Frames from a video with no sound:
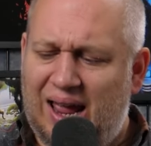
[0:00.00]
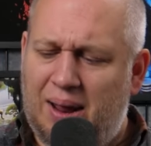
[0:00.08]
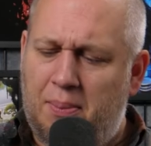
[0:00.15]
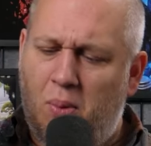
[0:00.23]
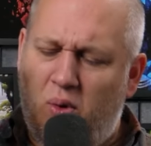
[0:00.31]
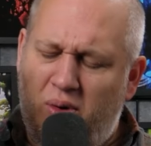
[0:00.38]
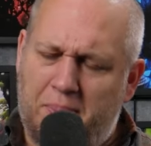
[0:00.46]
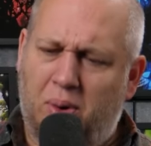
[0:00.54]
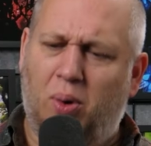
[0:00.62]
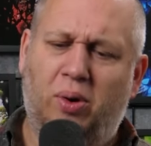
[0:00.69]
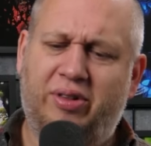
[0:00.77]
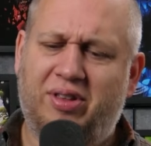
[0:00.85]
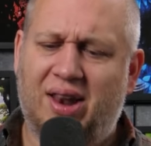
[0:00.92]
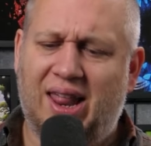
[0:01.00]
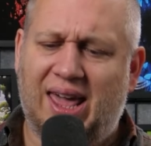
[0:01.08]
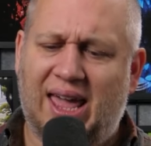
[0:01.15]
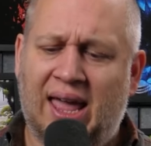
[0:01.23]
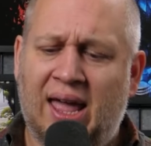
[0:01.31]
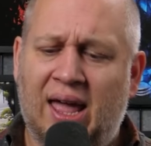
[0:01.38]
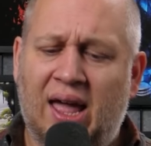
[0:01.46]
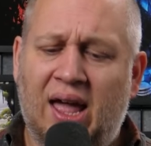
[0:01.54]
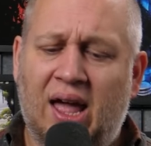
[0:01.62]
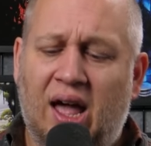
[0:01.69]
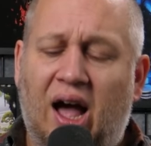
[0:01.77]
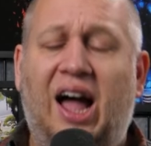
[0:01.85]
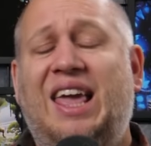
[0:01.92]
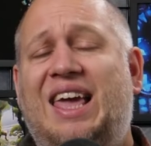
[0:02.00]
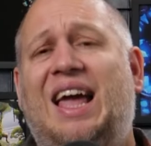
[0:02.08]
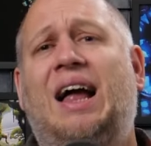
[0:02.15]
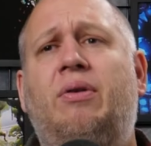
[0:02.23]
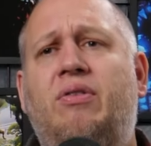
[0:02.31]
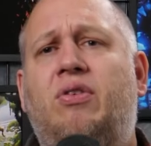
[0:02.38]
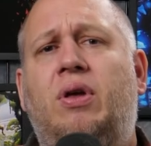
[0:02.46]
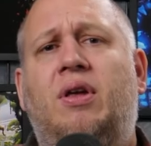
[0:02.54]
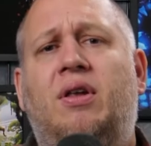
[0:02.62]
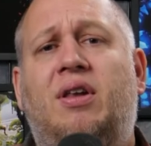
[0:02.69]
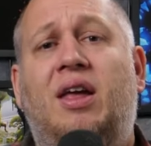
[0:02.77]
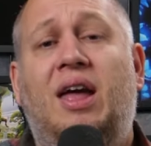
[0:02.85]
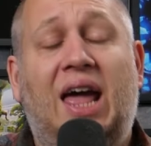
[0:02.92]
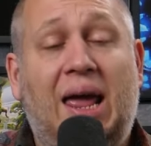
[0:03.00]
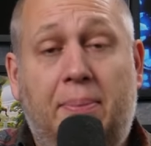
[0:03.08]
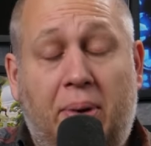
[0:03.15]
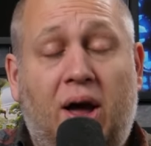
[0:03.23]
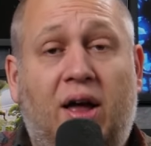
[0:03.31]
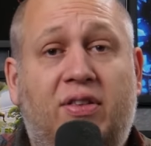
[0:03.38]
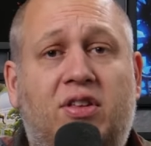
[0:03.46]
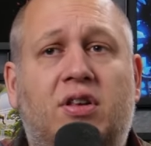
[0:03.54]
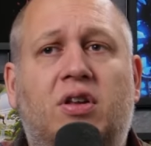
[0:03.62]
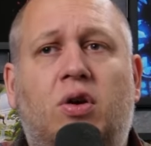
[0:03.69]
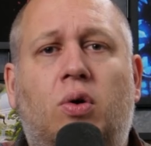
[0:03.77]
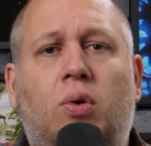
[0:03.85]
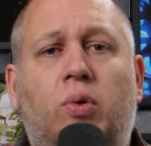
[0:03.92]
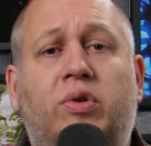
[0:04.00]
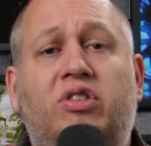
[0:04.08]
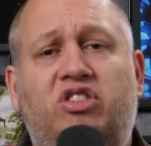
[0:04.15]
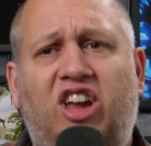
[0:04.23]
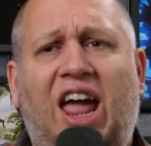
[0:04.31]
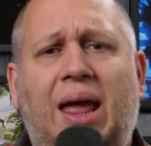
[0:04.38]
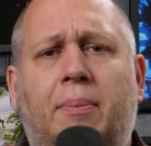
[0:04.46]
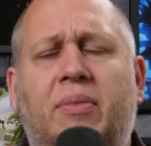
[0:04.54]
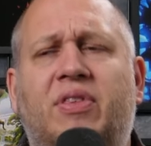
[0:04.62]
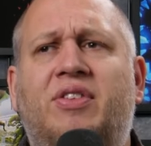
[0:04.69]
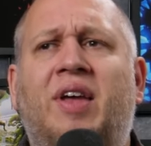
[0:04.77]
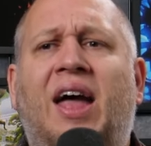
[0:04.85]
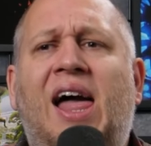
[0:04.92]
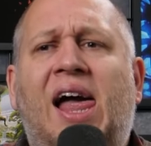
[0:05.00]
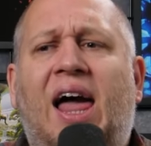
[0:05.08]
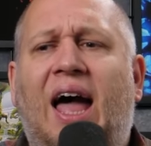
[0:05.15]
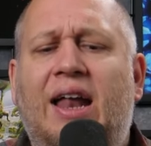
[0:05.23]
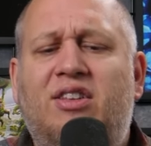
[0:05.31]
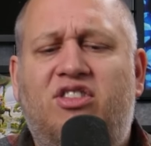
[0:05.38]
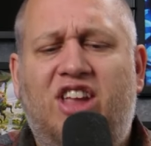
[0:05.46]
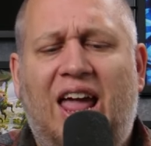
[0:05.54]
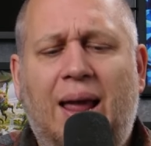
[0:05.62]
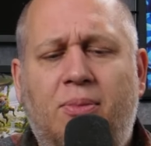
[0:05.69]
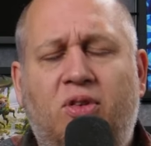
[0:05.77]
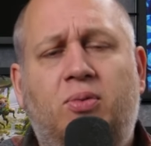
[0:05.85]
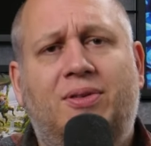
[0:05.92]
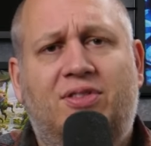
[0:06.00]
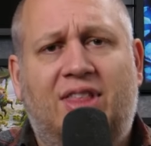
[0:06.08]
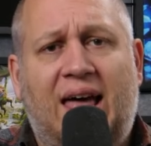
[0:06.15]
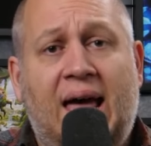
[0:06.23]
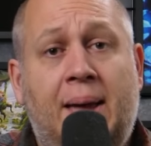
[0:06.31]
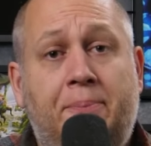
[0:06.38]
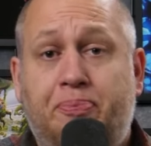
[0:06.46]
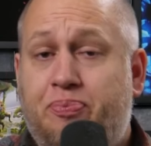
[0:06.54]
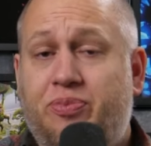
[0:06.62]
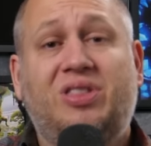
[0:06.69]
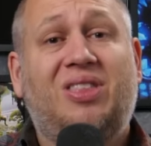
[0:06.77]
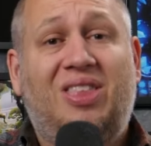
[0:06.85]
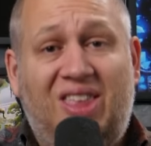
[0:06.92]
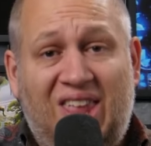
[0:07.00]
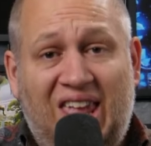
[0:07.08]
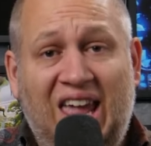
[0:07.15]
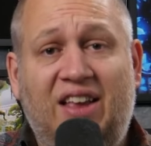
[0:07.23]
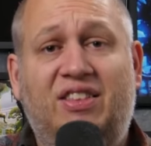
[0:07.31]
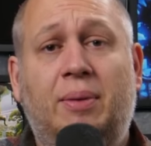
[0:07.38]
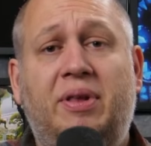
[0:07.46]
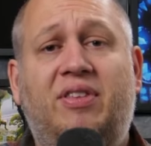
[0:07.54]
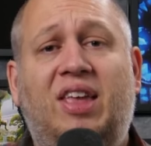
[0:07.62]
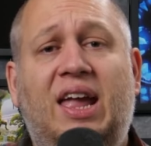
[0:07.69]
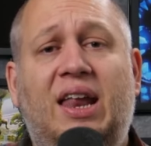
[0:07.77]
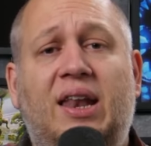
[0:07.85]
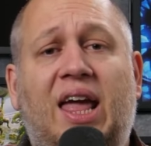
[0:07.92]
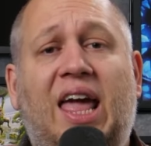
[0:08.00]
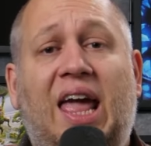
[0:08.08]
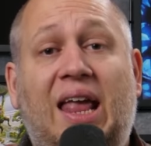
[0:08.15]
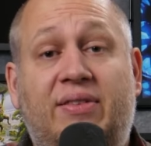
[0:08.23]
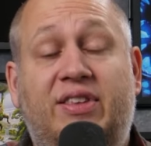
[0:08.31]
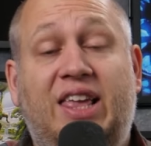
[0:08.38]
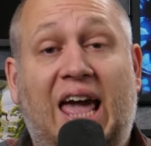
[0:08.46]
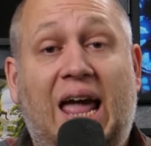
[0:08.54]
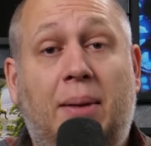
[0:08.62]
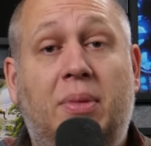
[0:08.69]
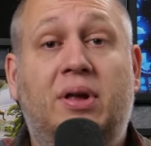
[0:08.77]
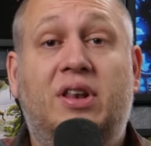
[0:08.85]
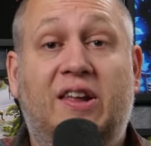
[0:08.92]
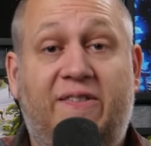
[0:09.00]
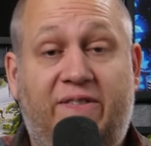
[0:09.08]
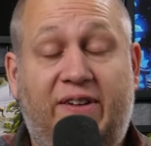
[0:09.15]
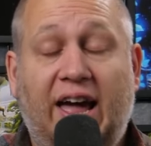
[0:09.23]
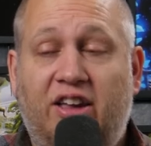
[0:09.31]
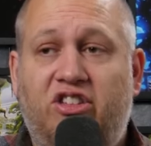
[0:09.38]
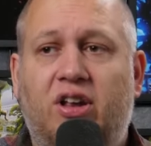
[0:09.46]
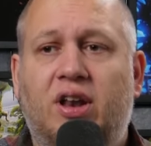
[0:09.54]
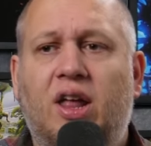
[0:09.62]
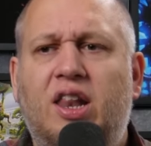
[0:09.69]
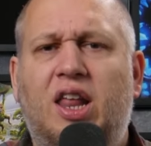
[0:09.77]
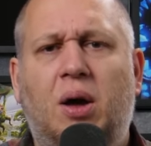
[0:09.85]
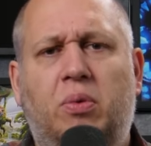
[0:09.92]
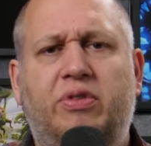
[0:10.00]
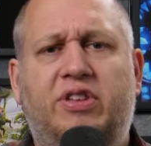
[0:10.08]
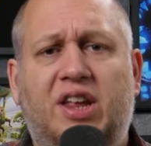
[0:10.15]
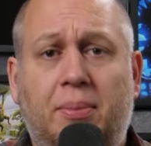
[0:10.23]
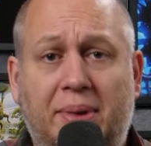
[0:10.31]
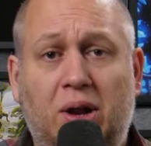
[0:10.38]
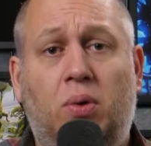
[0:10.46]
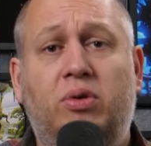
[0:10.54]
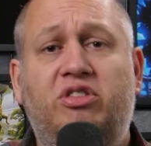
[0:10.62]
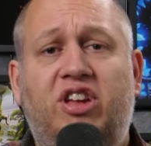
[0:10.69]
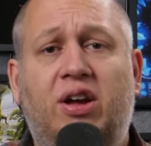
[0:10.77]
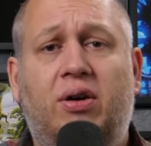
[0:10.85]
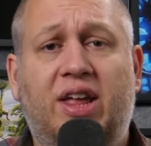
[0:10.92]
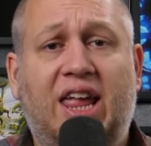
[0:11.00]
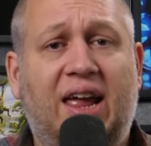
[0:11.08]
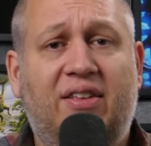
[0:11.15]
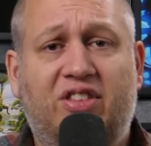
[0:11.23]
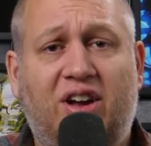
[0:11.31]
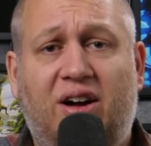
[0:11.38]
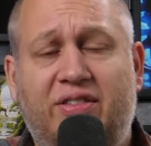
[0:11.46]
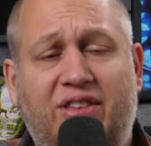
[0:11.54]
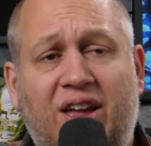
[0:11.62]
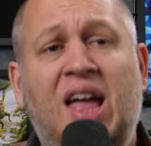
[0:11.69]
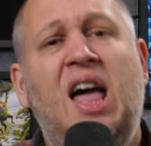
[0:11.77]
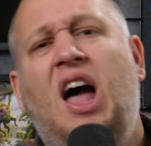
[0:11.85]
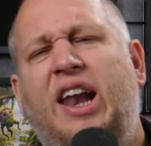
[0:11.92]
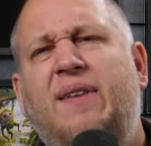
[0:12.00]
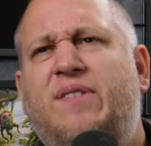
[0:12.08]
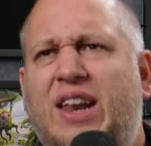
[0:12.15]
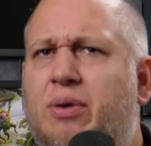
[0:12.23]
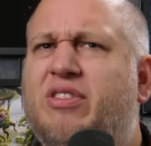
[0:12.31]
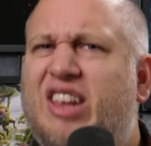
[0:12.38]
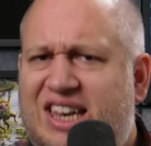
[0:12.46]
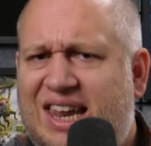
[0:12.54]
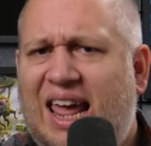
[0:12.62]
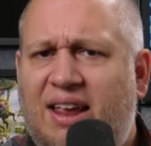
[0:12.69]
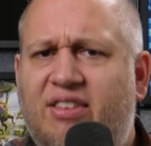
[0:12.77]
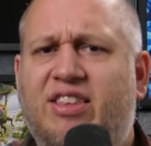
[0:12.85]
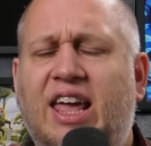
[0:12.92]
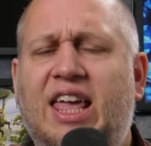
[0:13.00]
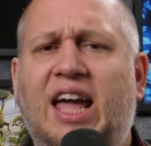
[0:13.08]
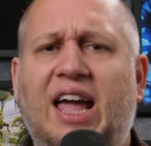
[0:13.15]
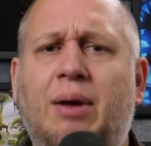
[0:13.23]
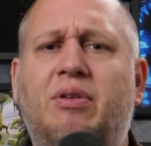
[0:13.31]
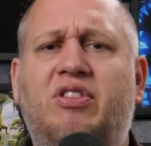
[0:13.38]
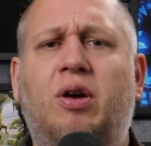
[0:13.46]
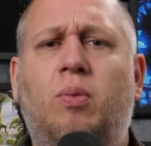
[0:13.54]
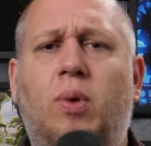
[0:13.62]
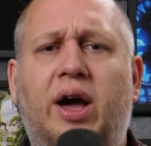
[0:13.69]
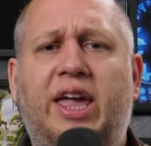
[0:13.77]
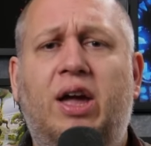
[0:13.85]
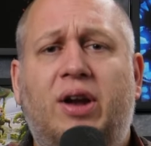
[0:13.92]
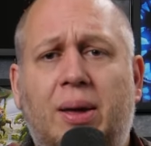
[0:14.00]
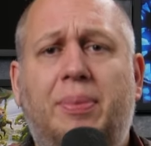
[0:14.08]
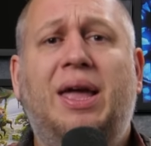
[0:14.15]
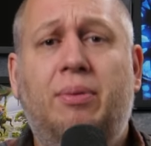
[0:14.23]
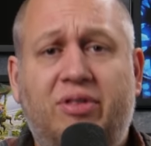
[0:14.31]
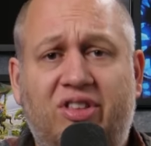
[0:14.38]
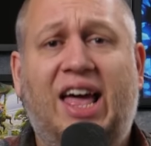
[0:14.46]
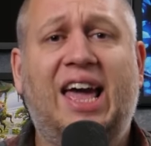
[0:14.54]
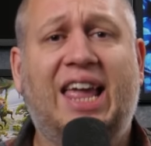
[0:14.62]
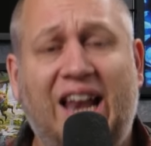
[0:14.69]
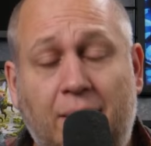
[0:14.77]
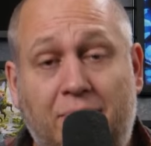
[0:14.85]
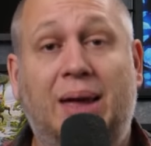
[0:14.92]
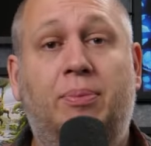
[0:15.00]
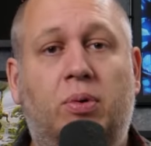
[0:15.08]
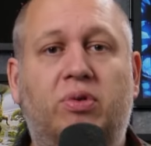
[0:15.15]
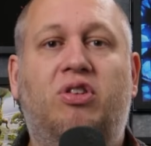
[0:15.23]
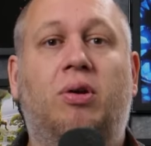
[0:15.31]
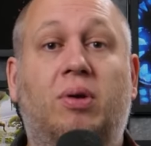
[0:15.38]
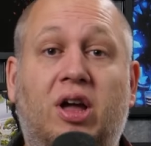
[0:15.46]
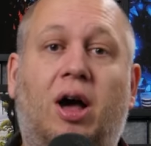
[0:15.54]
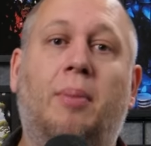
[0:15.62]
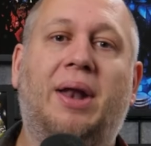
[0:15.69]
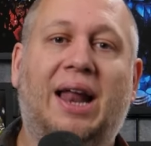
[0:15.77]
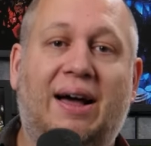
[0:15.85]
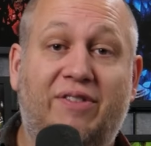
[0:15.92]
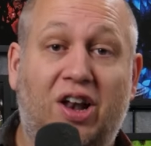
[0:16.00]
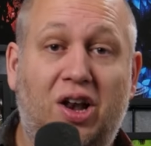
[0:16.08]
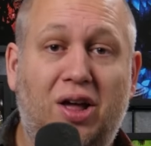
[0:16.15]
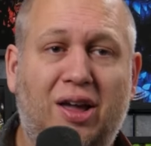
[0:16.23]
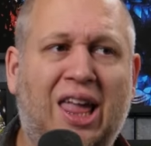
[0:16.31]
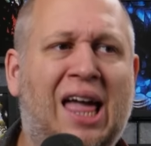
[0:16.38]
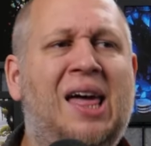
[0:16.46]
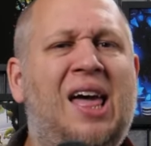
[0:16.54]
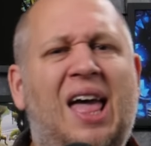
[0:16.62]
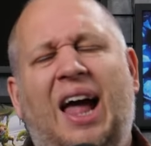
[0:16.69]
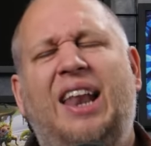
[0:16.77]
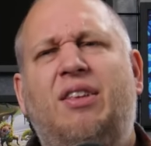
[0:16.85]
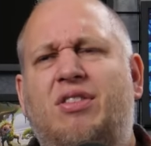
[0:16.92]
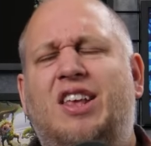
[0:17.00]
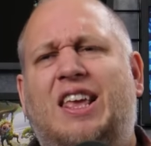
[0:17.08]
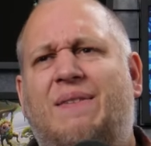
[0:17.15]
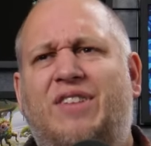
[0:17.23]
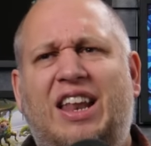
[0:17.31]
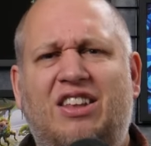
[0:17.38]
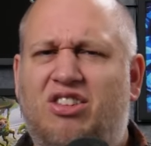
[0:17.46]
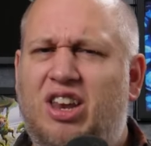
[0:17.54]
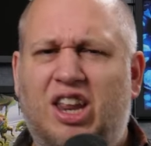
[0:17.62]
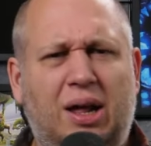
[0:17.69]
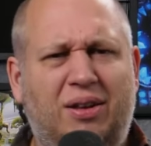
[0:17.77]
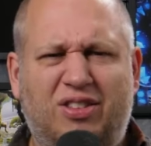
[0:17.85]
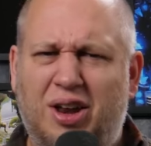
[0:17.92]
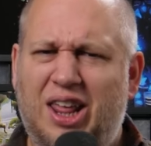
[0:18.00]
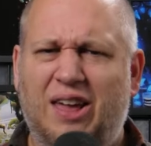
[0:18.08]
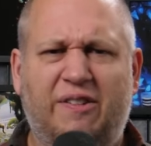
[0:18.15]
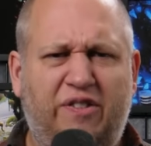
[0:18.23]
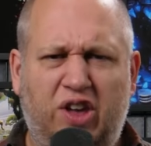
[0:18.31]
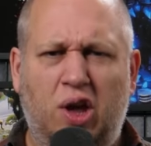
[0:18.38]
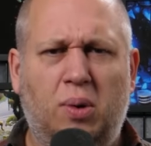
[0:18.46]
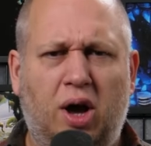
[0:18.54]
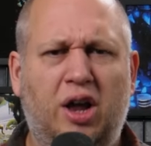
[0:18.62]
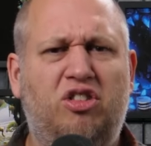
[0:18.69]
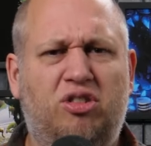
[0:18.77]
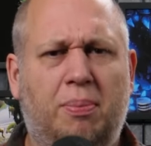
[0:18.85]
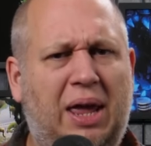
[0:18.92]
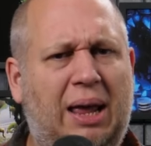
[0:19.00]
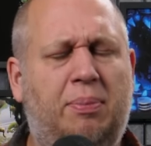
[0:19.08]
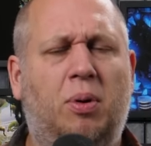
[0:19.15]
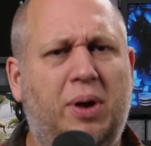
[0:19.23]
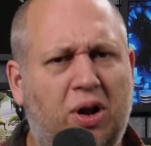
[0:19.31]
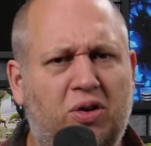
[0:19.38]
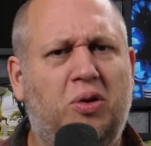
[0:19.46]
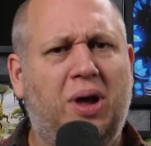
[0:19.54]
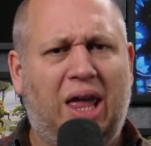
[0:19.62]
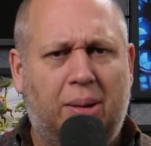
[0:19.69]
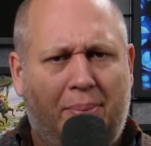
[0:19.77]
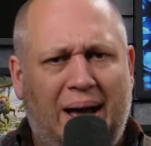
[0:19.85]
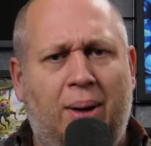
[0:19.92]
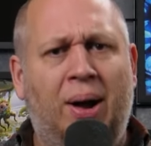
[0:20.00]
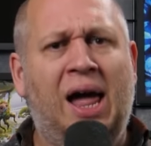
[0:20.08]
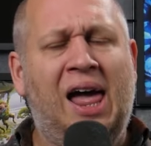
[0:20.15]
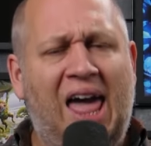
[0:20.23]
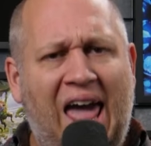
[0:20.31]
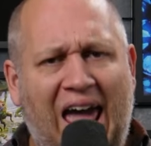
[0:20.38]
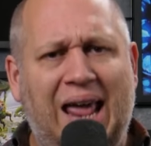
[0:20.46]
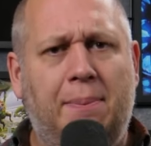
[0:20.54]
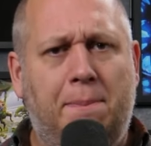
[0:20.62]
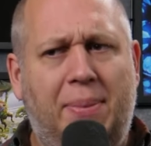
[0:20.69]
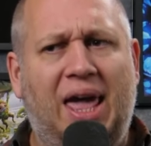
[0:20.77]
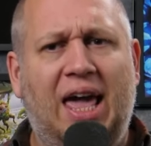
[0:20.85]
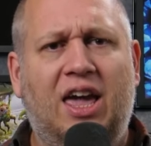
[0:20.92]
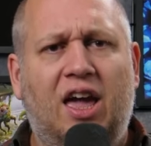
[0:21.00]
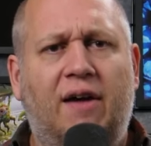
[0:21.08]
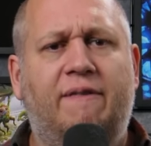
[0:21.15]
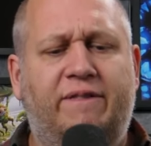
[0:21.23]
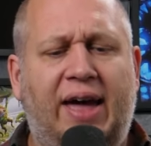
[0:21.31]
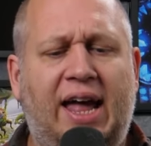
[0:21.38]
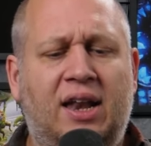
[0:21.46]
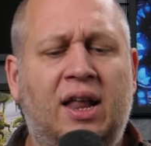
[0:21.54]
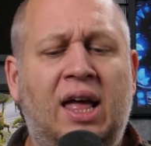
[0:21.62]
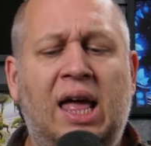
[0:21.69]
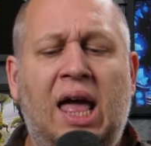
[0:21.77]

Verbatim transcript: more importantly, I encountered a person called James, and James was there exhibiting his game Defection that was going to be launching on Kickstarter. I don't think there was a date set yet. He was still working on it, but he was there getting people to come and have a look. And this is a convention, you know, there's only a few hundred people. We're not talking about a big event.